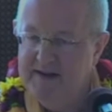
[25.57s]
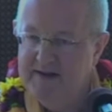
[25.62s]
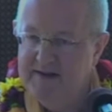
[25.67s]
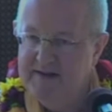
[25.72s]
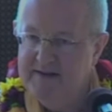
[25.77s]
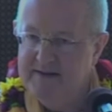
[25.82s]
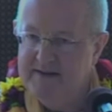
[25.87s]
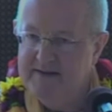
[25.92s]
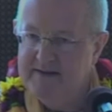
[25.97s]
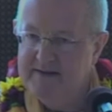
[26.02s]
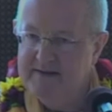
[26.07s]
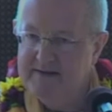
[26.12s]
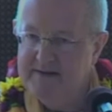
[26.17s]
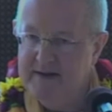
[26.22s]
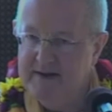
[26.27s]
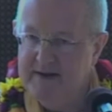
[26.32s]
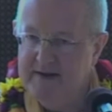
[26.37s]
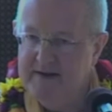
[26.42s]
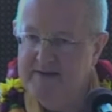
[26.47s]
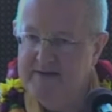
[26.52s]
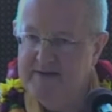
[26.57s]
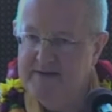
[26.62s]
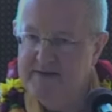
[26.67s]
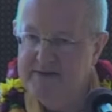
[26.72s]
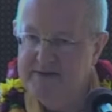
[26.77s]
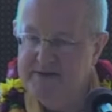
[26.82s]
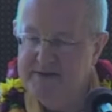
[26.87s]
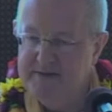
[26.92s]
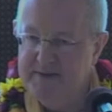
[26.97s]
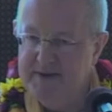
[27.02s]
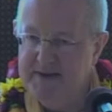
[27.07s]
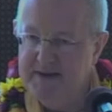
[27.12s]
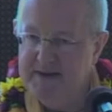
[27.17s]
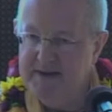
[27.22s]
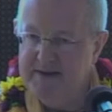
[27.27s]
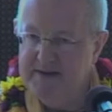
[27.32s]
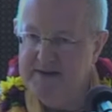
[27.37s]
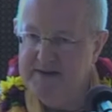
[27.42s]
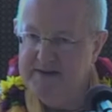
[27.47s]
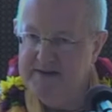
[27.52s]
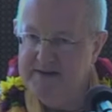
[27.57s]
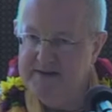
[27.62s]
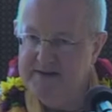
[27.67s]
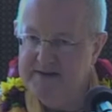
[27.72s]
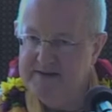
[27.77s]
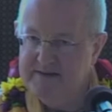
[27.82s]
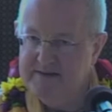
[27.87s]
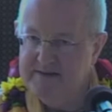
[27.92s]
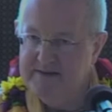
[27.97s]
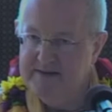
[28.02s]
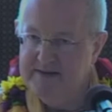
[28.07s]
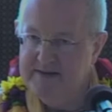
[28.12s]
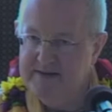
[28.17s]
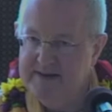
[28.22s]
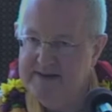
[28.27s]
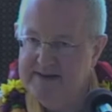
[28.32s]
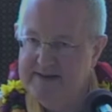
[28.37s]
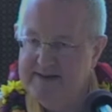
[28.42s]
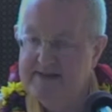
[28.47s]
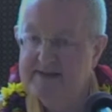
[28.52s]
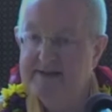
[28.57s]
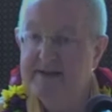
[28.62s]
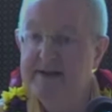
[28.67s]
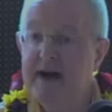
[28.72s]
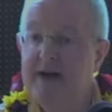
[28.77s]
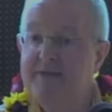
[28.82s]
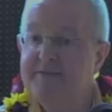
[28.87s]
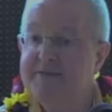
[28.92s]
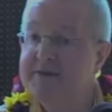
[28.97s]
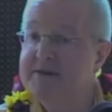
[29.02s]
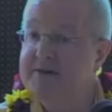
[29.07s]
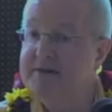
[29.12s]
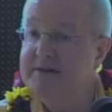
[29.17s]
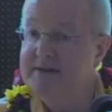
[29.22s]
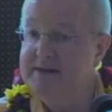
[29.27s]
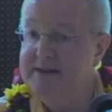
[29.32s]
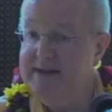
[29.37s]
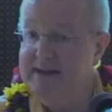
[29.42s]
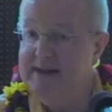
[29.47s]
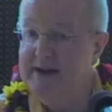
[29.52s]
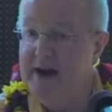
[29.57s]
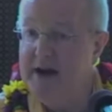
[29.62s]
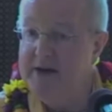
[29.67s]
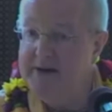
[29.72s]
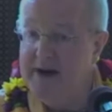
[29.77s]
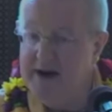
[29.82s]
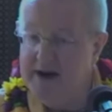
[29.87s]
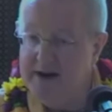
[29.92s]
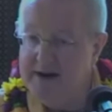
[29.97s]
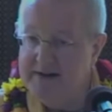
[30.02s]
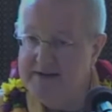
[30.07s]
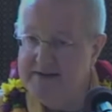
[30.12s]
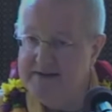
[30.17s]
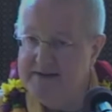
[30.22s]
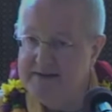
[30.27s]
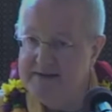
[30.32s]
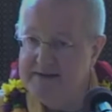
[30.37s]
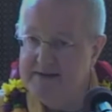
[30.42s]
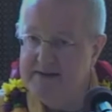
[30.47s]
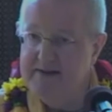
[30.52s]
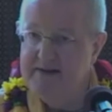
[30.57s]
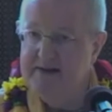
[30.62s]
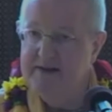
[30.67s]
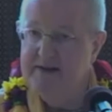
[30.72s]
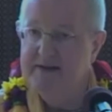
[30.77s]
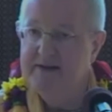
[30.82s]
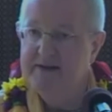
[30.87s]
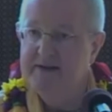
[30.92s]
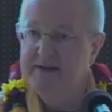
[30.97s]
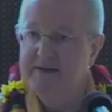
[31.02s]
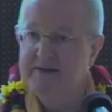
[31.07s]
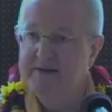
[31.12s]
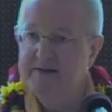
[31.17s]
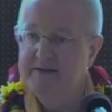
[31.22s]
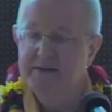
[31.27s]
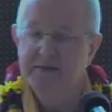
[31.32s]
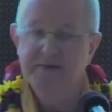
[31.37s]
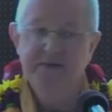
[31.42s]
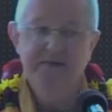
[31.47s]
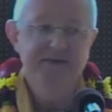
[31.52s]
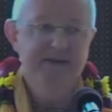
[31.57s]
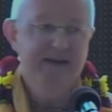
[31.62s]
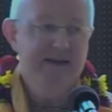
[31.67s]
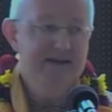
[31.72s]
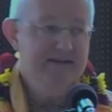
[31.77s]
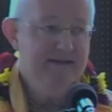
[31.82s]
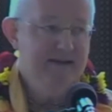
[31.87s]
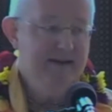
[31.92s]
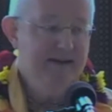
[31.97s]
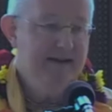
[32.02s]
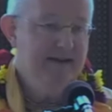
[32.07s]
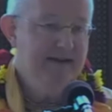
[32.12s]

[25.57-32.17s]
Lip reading: Desire for respect. That's an obstacle in our hearts for advancing